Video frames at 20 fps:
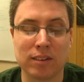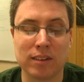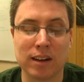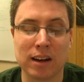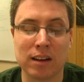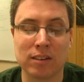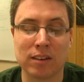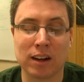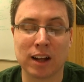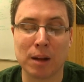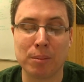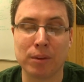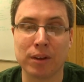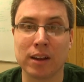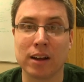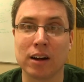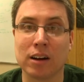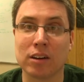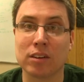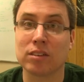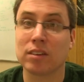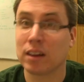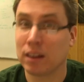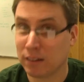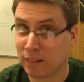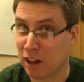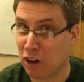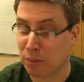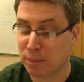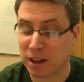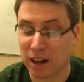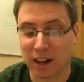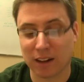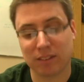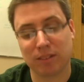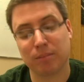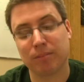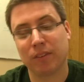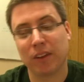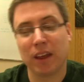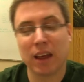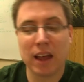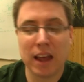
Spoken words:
studies in a couple of years. That would be awesome.